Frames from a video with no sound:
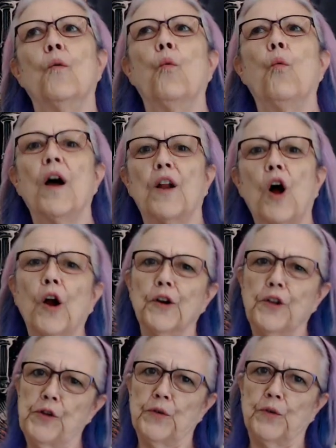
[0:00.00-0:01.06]
"what are
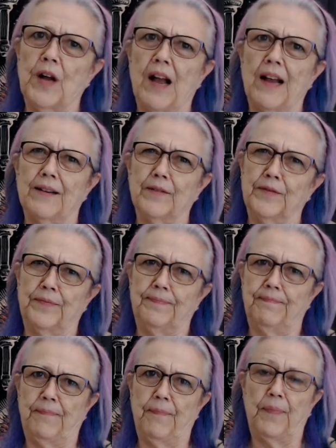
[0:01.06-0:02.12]
you" kind of
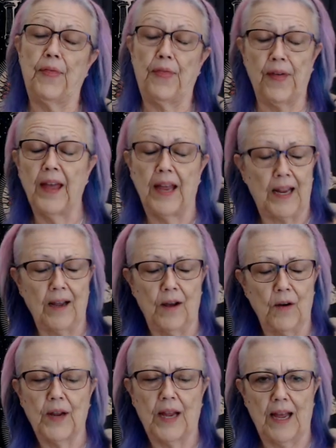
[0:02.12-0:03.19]
thing.
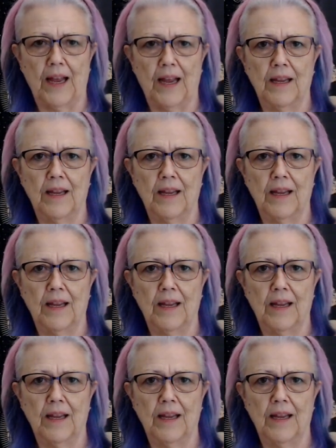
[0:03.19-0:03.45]
Okay.